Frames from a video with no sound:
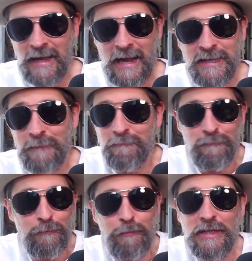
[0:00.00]
I
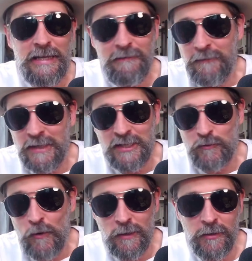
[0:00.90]
didn't believe this
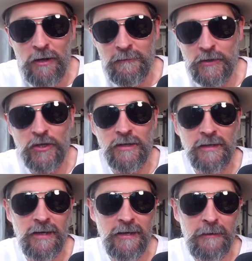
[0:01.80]
role at all for her.
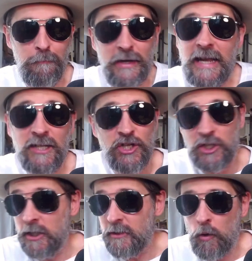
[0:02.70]
But again, she's
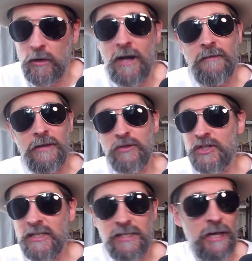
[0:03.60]
good at the choreography. When
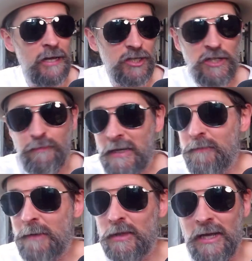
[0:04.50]
she's beating
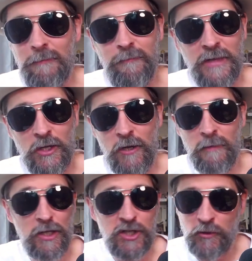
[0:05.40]
people up, it
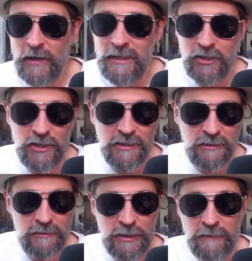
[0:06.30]
looks great.
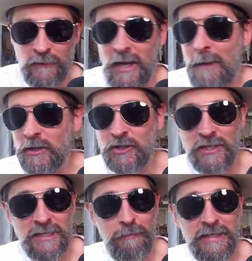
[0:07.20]
She's phenomenal. She
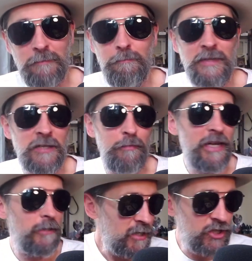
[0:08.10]
doesn't miss a beat.